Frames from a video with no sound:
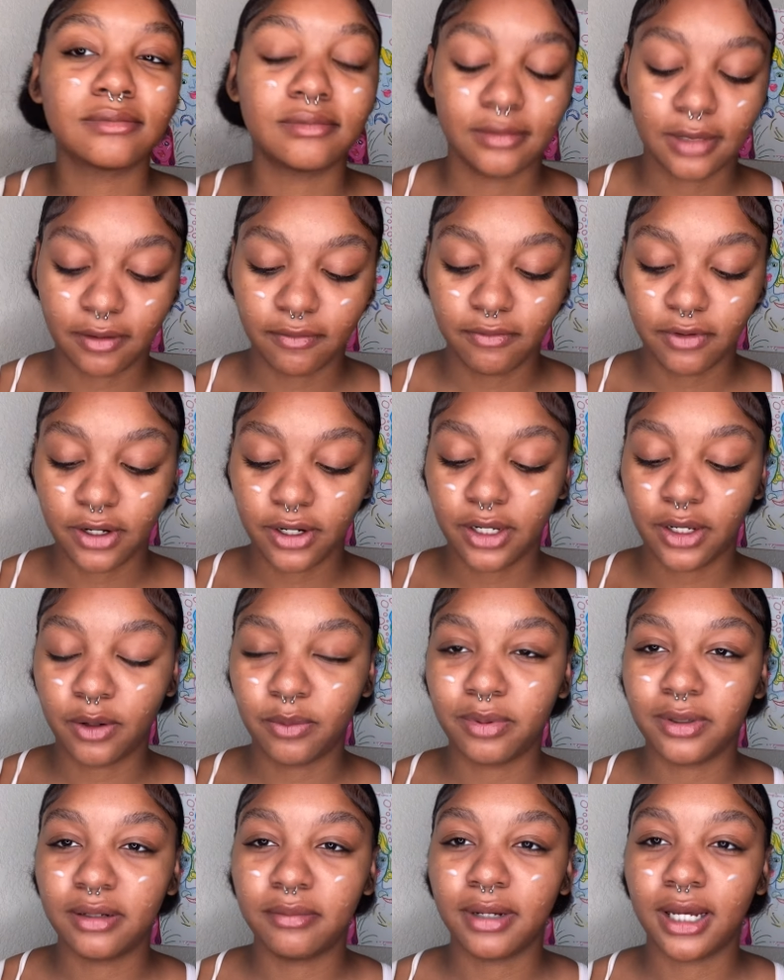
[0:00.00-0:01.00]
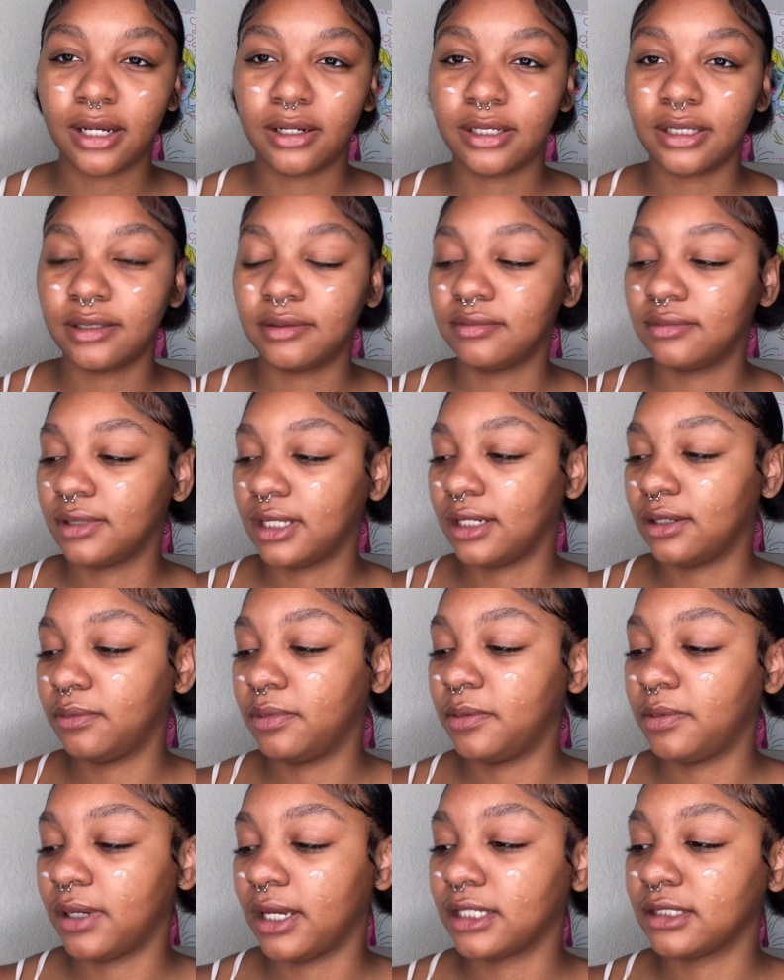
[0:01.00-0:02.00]
I'm very open about it. I know
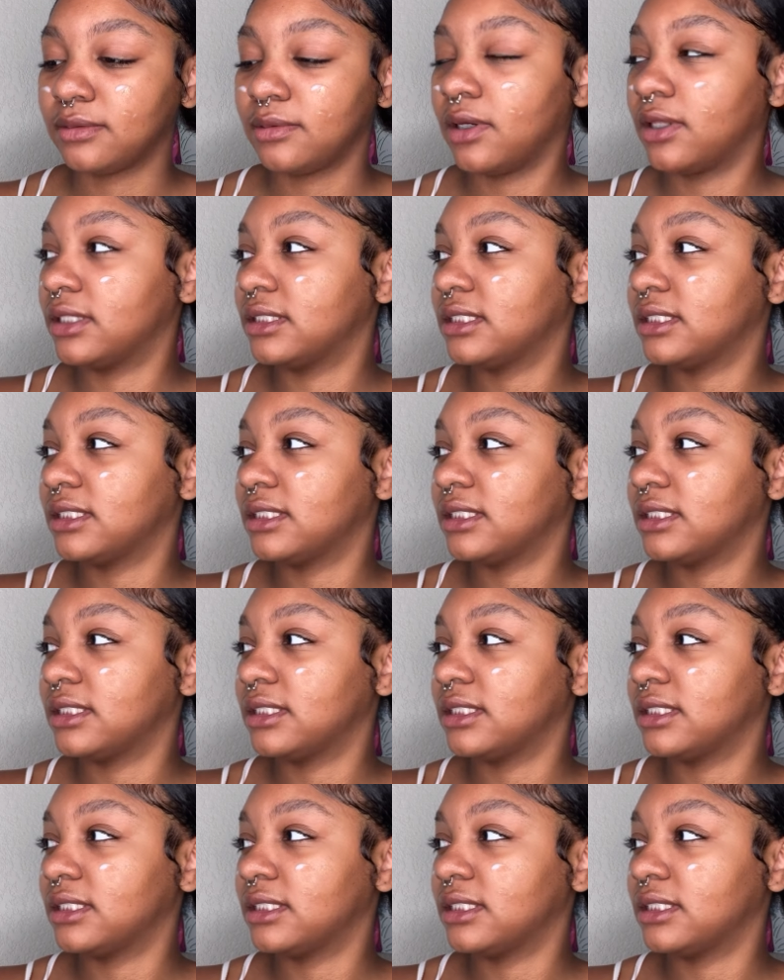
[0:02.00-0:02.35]
people ask me all the